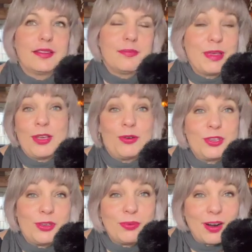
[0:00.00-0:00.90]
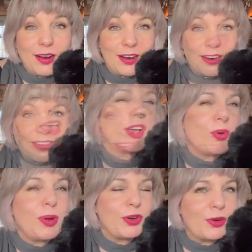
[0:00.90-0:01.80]
be who you are. So I thought
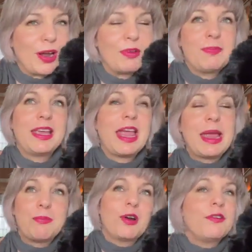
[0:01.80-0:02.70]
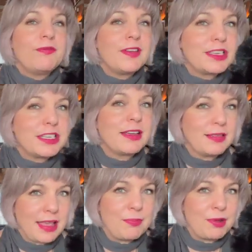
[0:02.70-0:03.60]
going gray would be a perfect
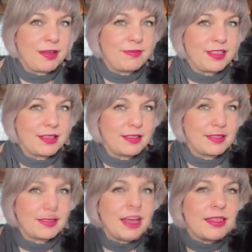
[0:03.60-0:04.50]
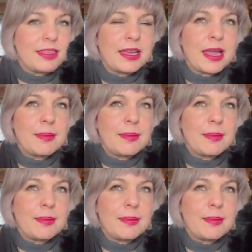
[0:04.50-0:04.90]
example of this. There is nothing